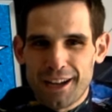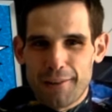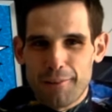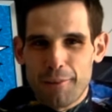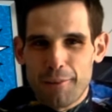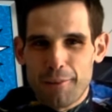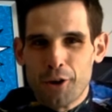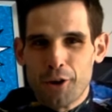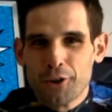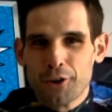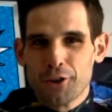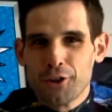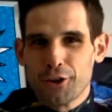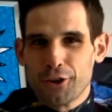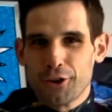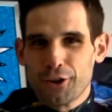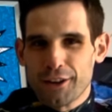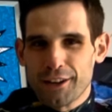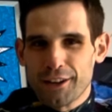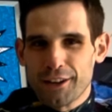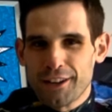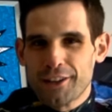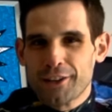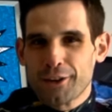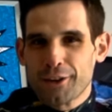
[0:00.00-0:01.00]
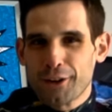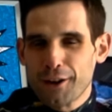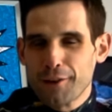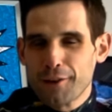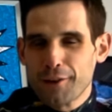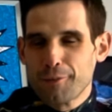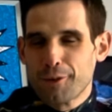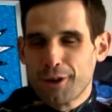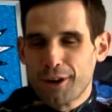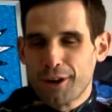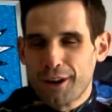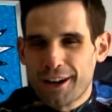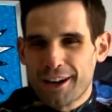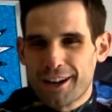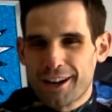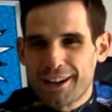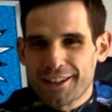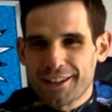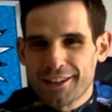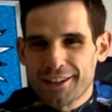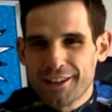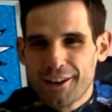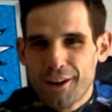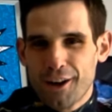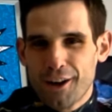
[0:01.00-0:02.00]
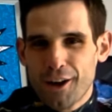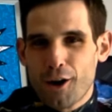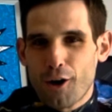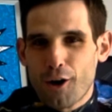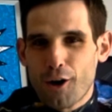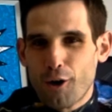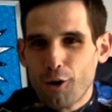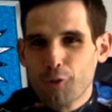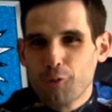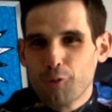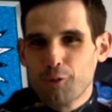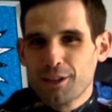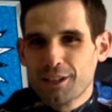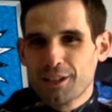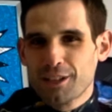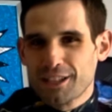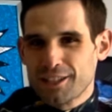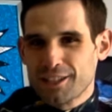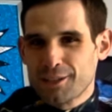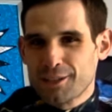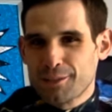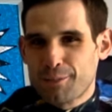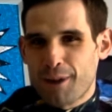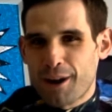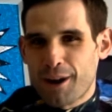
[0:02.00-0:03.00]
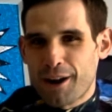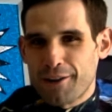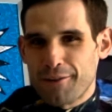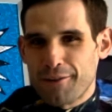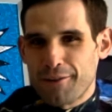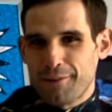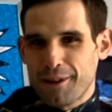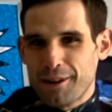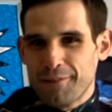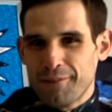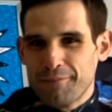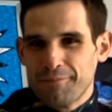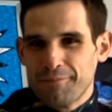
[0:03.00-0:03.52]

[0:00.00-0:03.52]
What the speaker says: among your incredible art always inspired me.